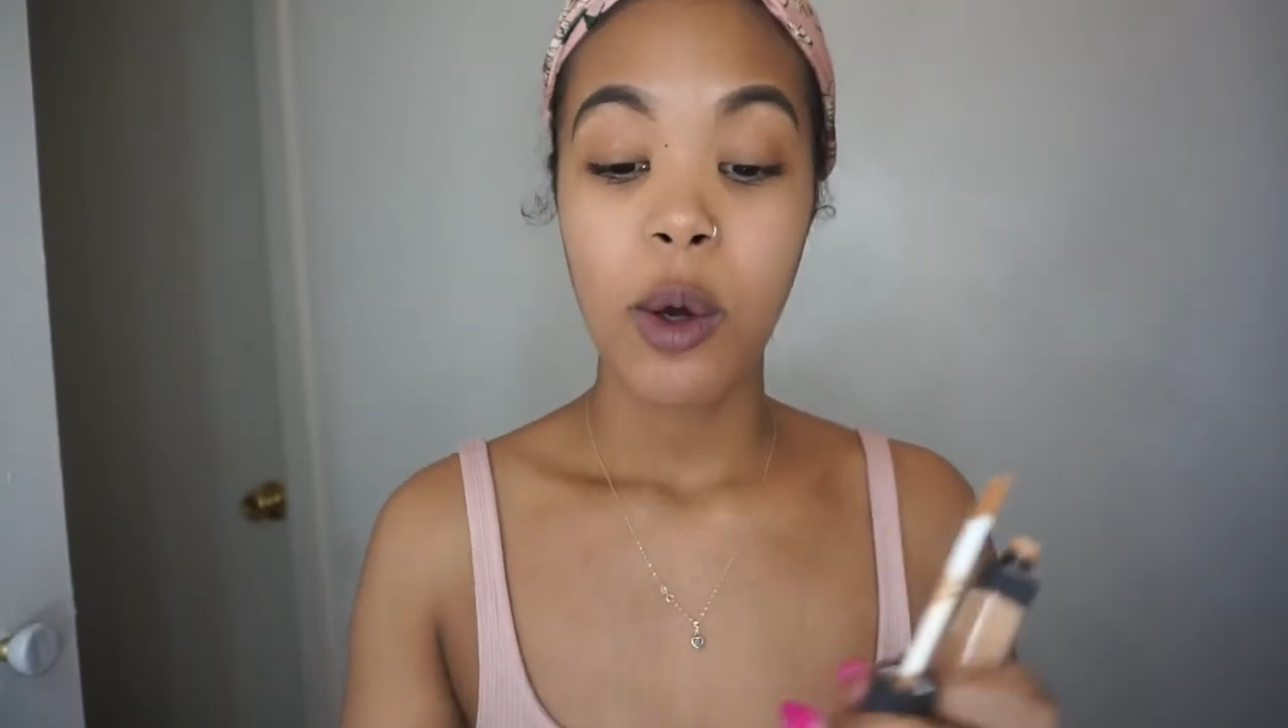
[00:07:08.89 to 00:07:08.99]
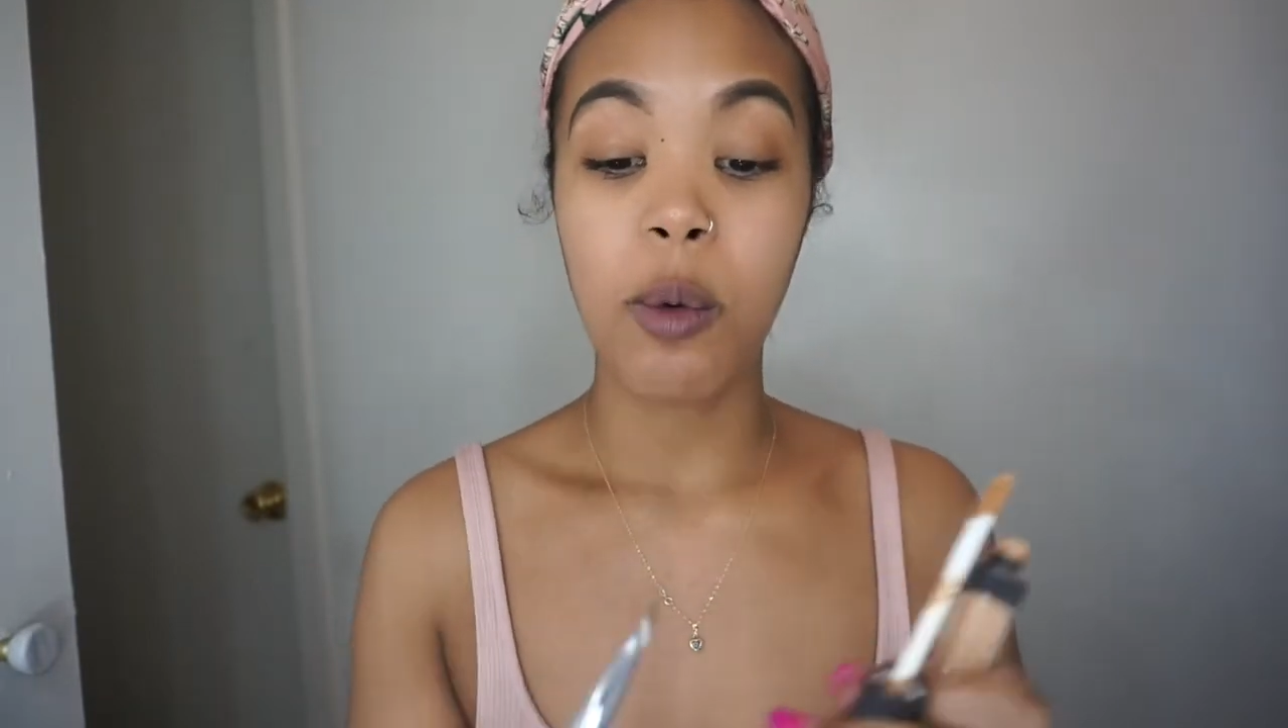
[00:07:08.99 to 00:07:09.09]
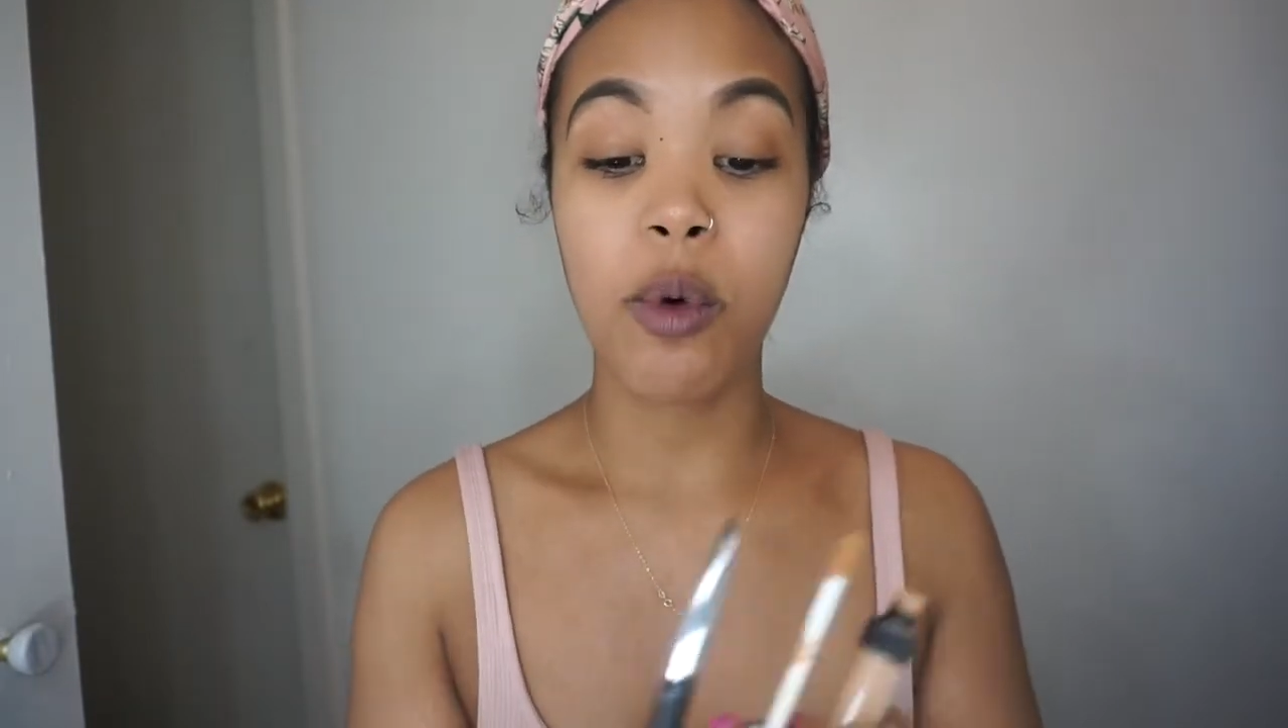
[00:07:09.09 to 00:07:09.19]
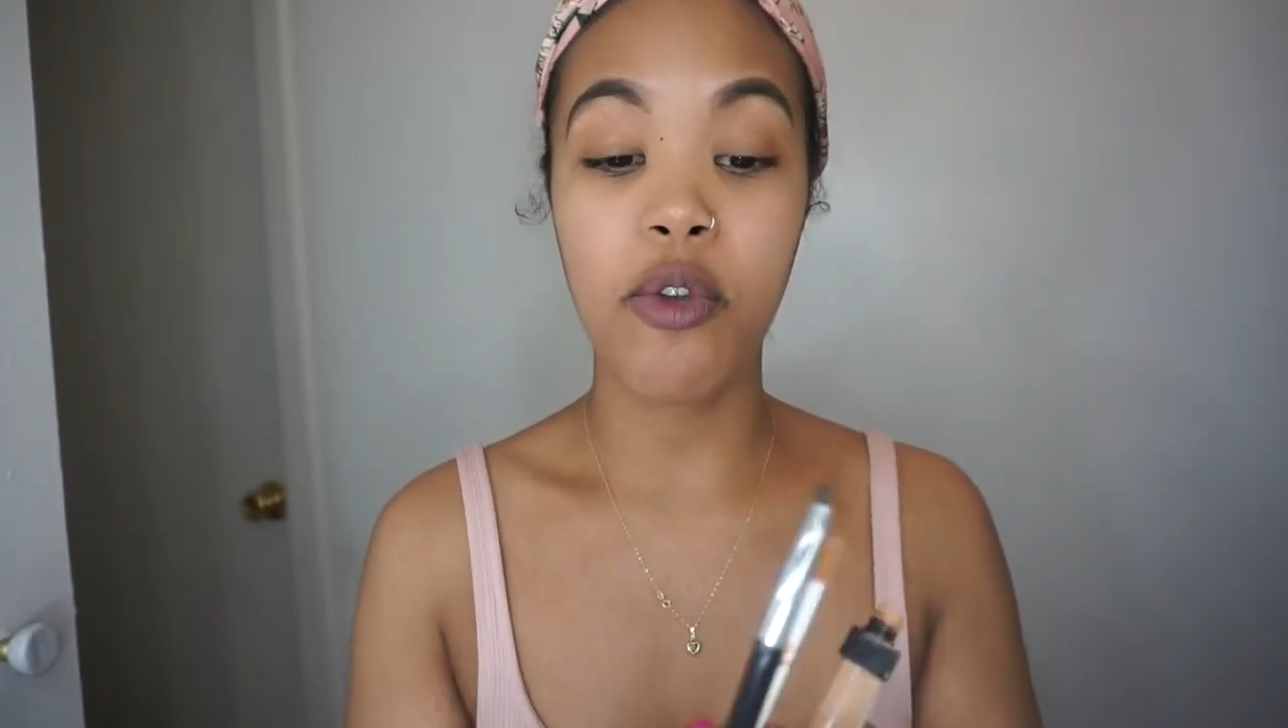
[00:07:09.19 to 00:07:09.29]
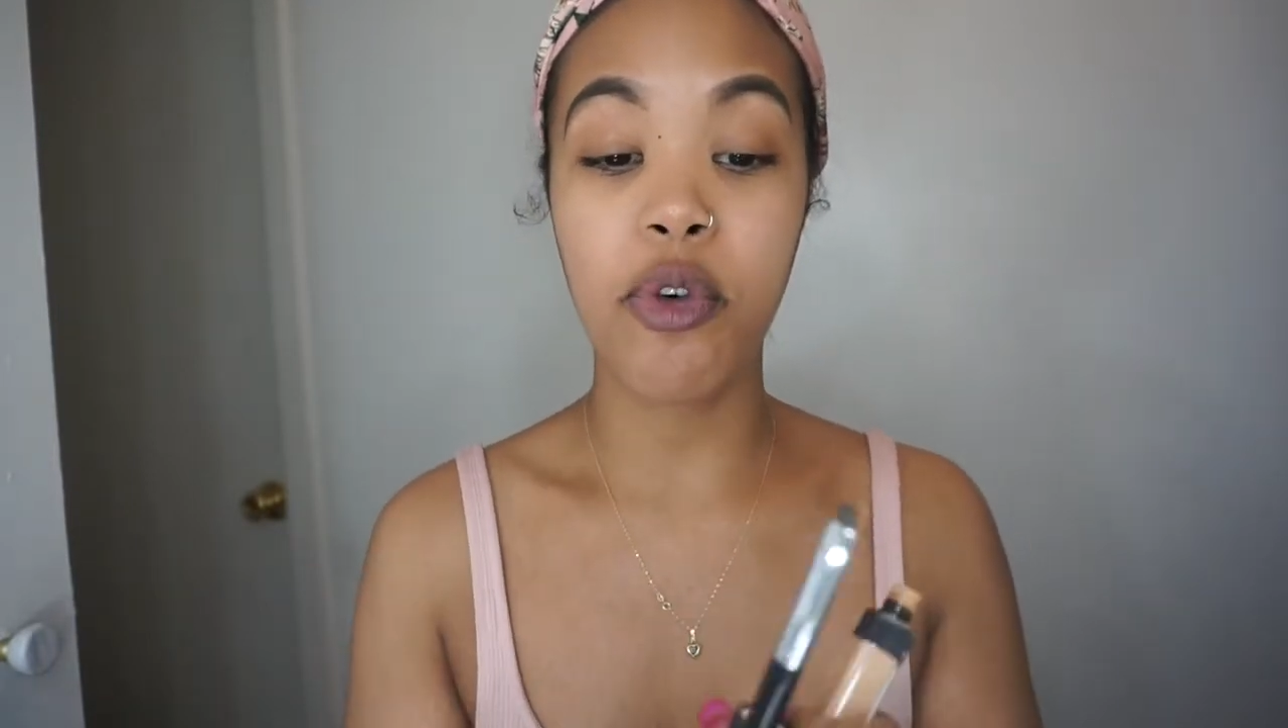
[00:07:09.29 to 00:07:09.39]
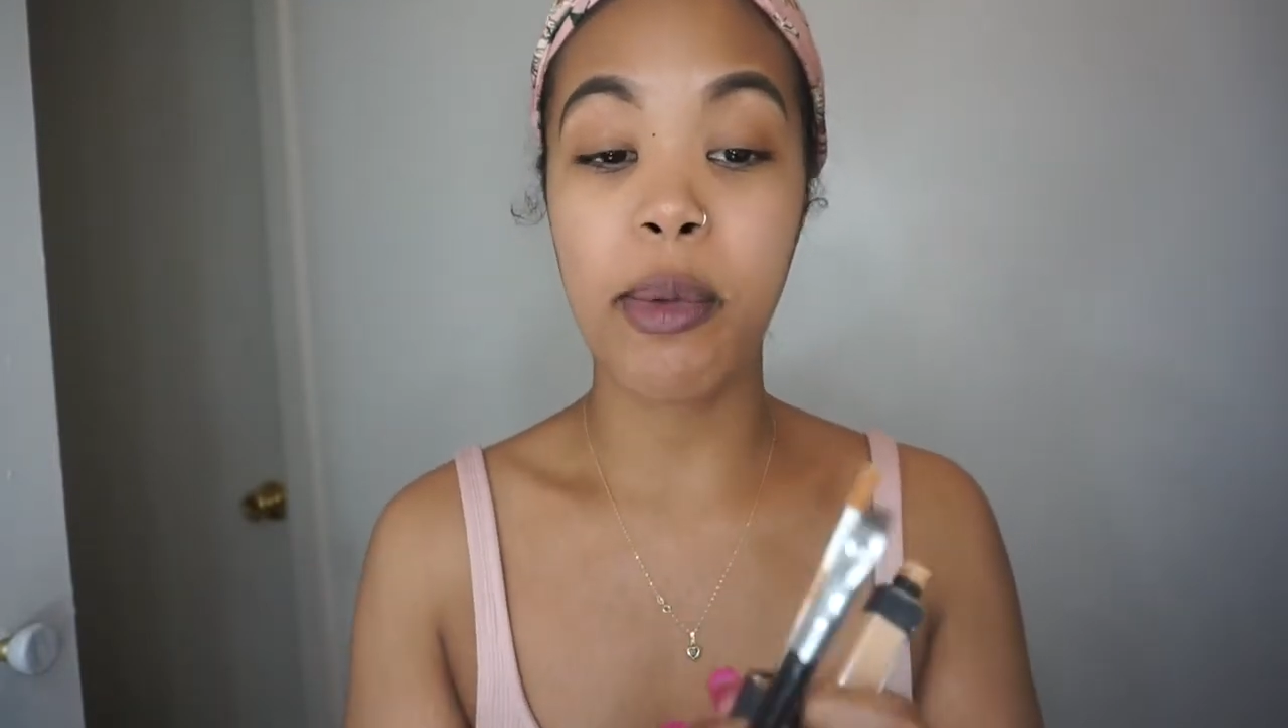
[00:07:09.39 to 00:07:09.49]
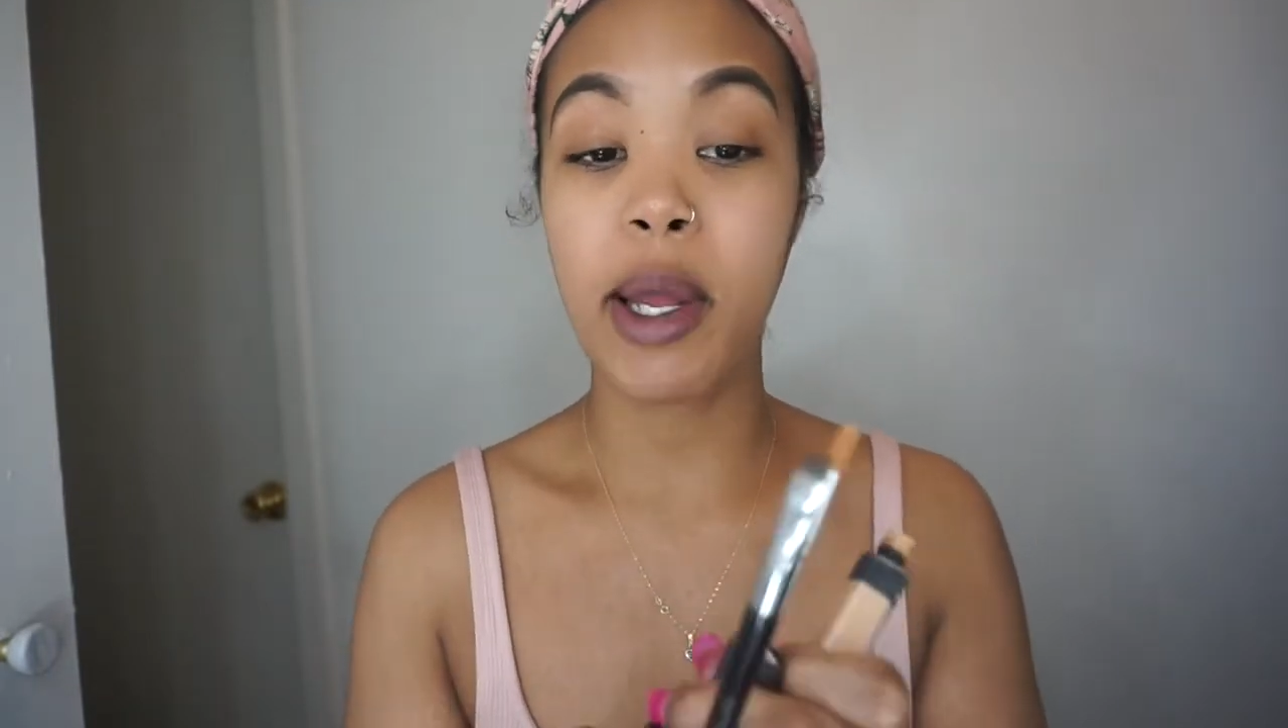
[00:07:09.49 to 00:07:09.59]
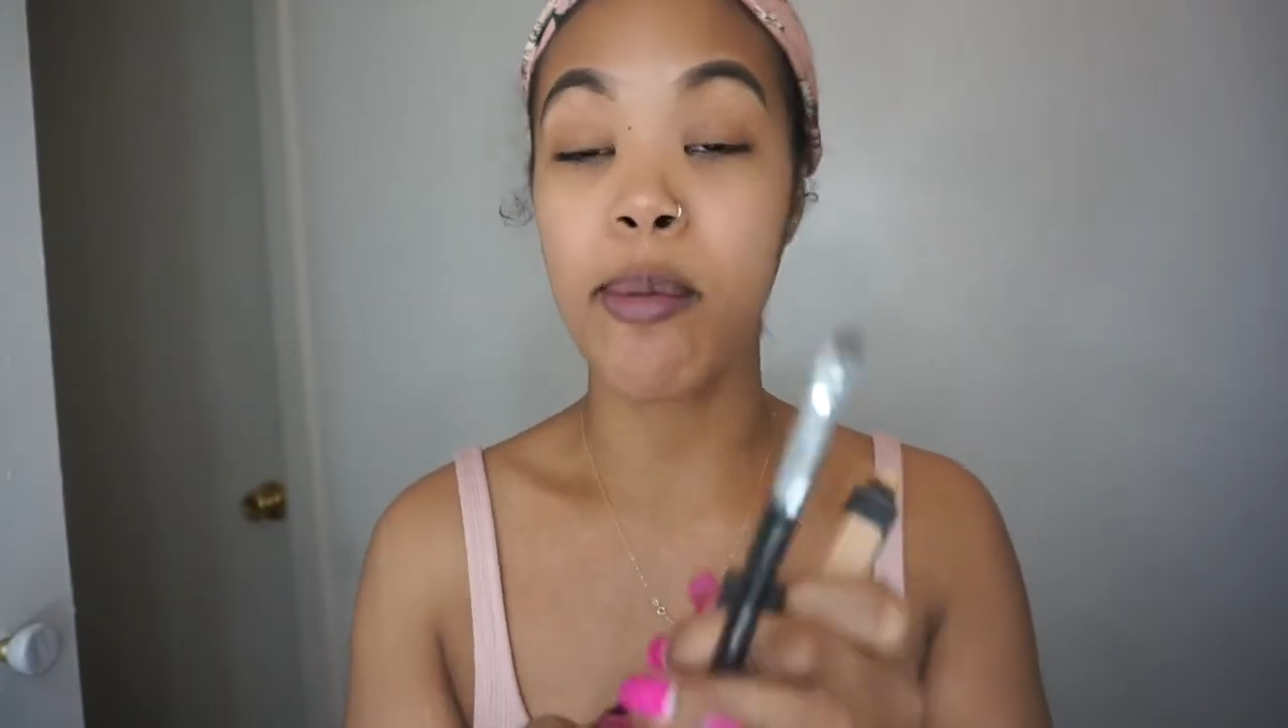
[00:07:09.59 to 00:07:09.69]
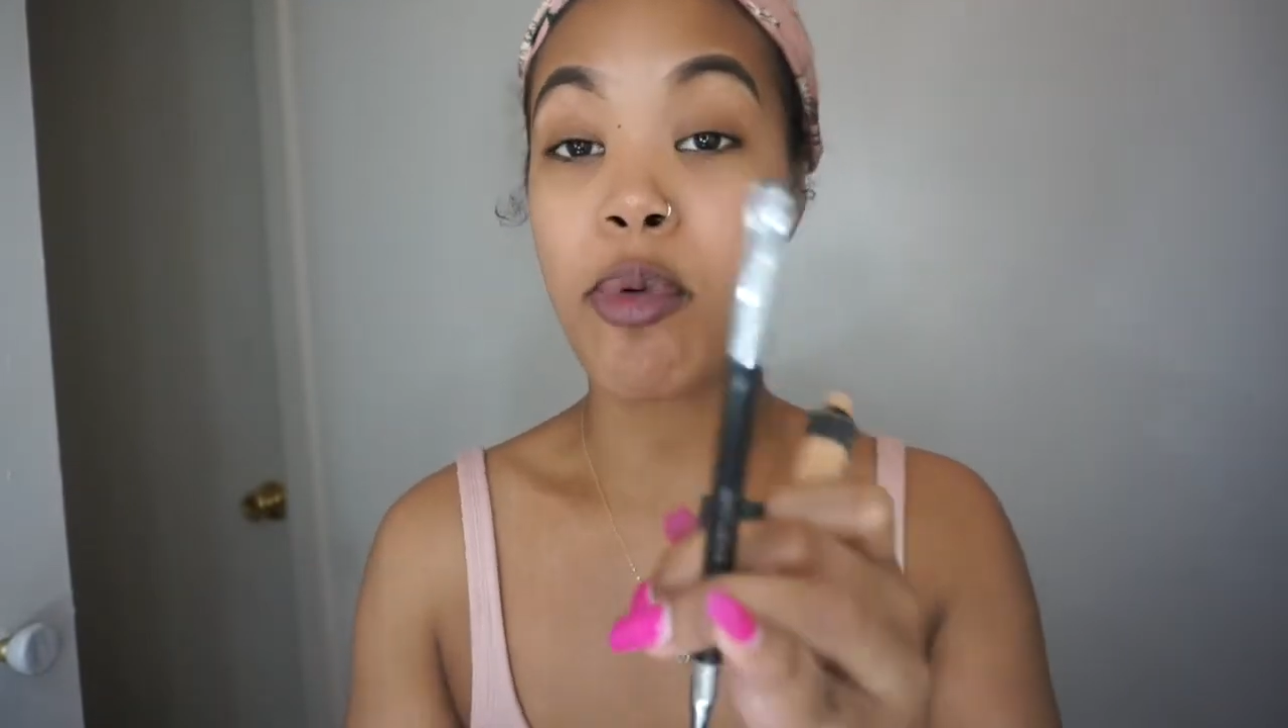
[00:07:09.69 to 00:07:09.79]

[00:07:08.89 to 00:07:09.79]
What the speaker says: One for my